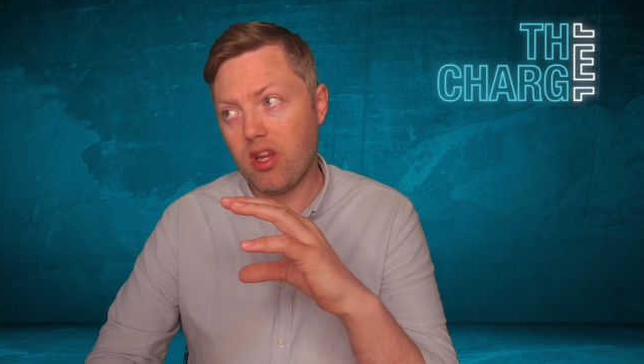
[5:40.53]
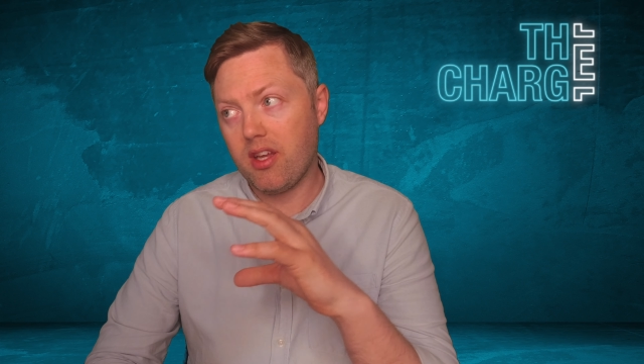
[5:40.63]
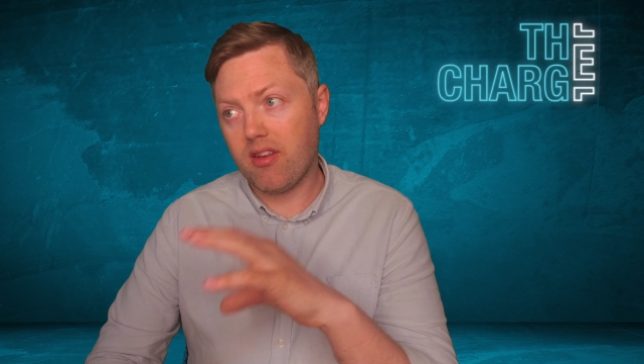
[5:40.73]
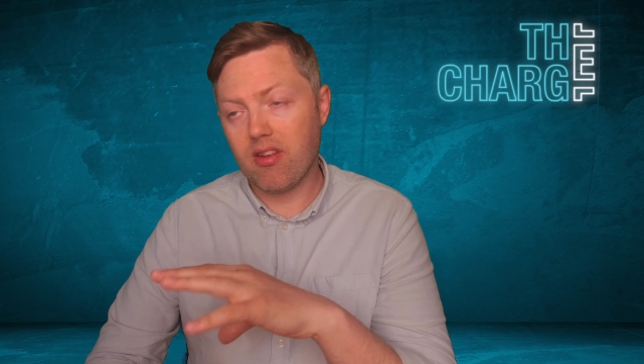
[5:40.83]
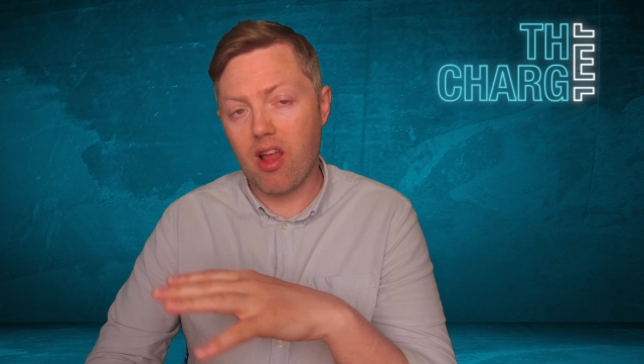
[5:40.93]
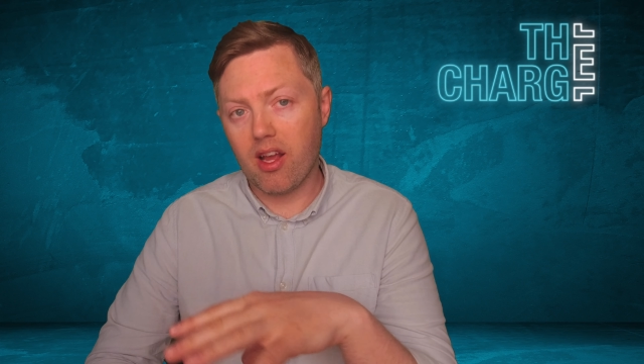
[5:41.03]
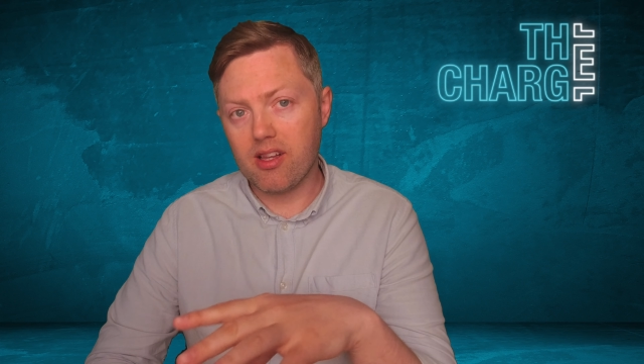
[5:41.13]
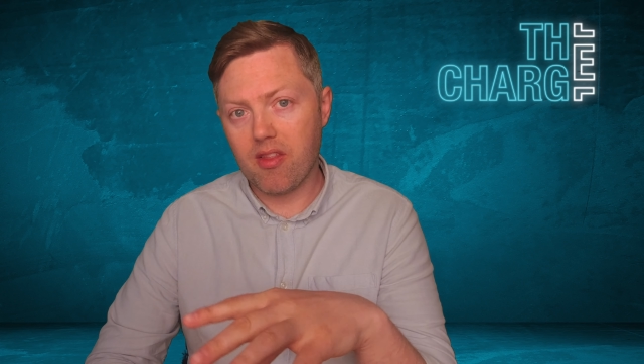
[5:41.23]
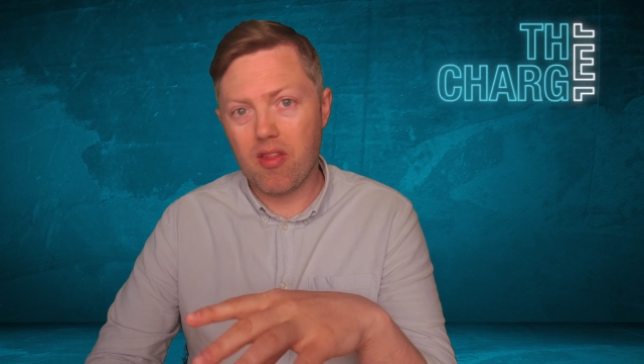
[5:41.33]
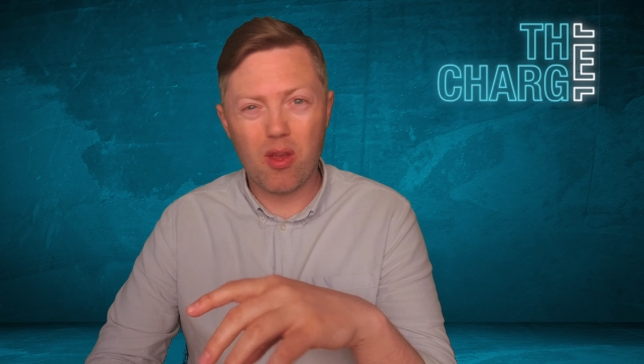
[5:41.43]
It is
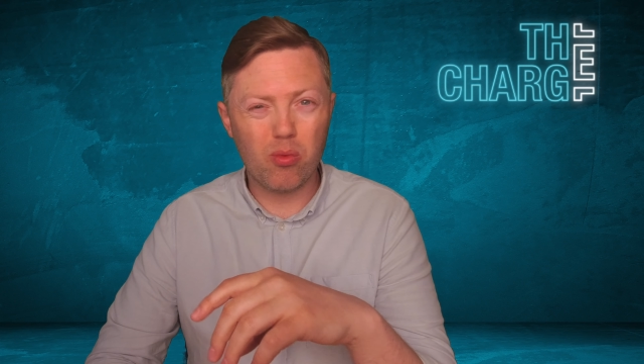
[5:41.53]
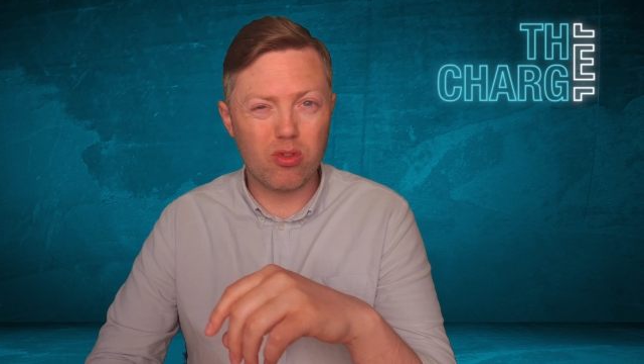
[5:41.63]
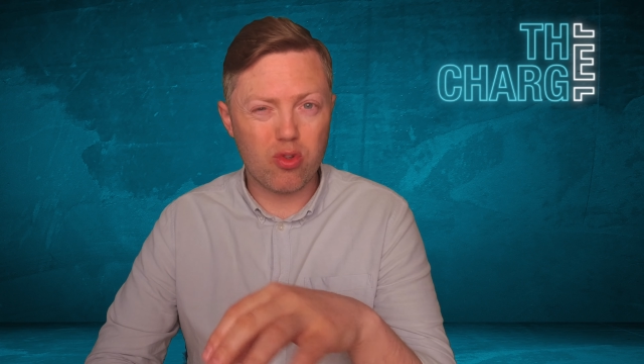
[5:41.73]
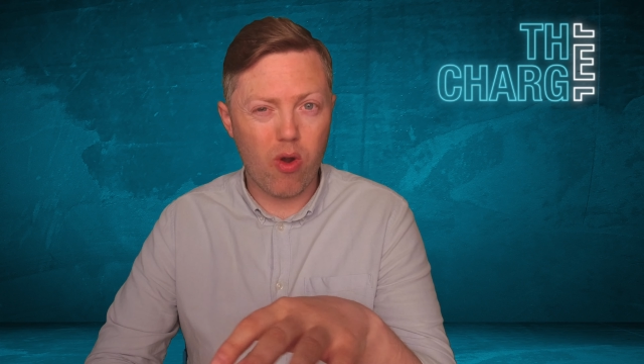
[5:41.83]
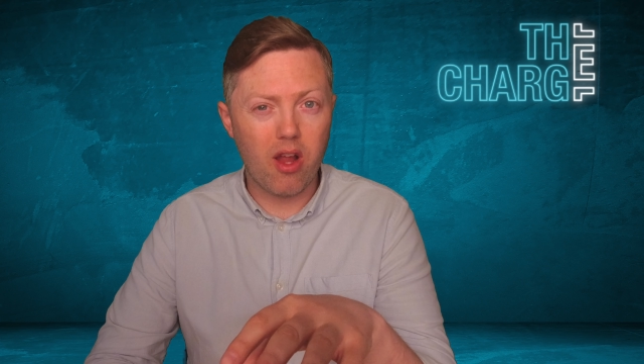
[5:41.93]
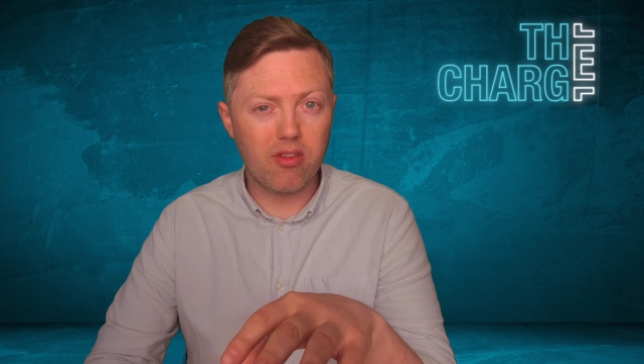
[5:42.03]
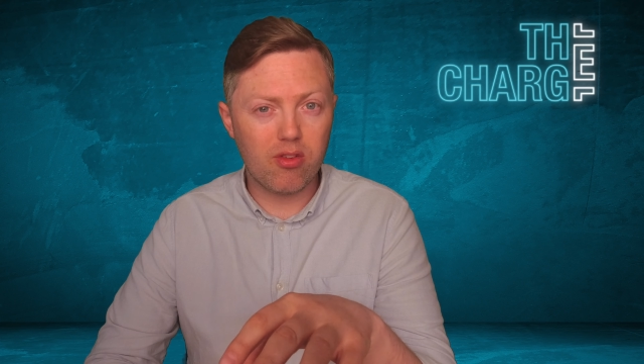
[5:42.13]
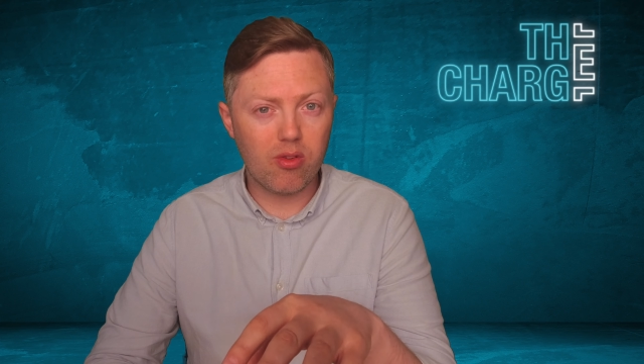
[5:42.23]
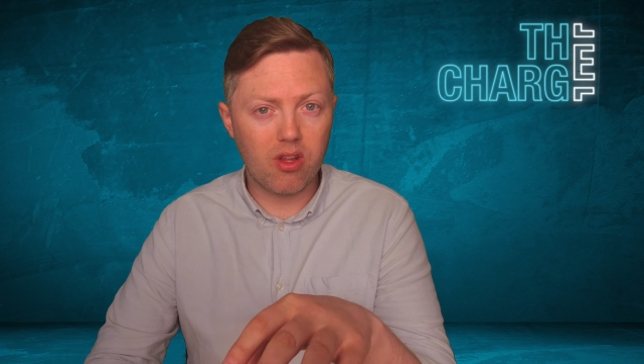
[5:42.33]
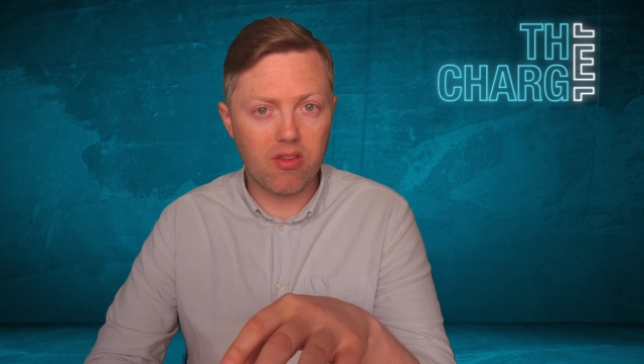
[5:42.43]
likely that they will try to
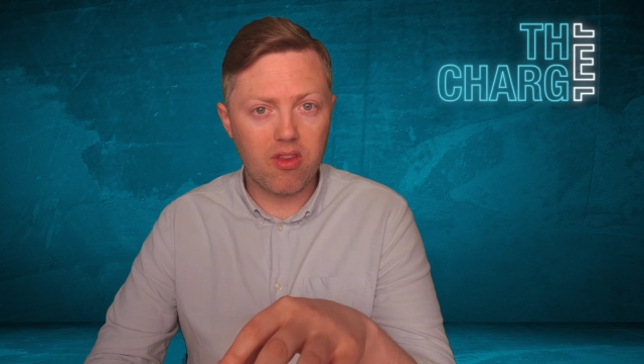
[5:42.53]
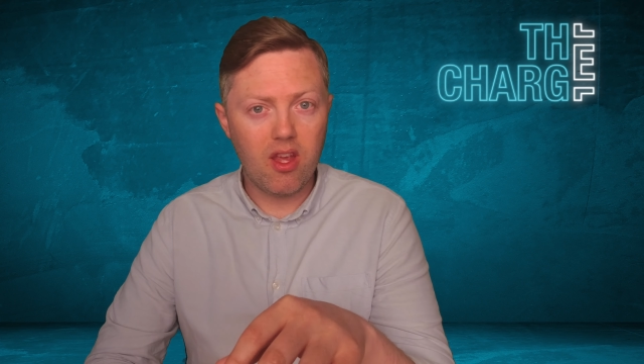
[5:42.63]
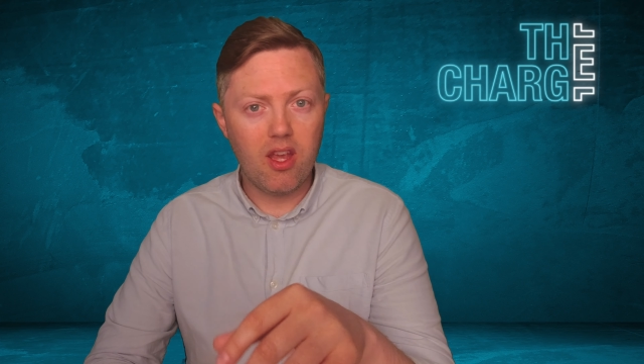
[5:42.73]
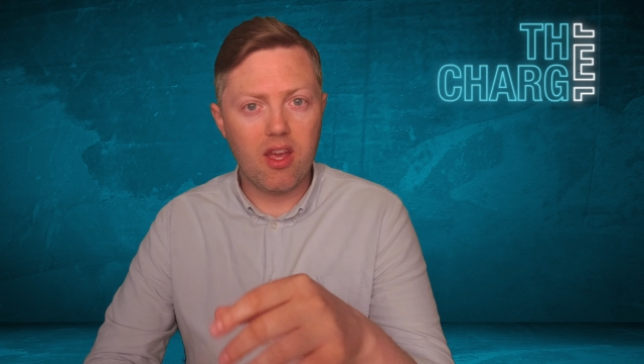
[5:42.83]
do this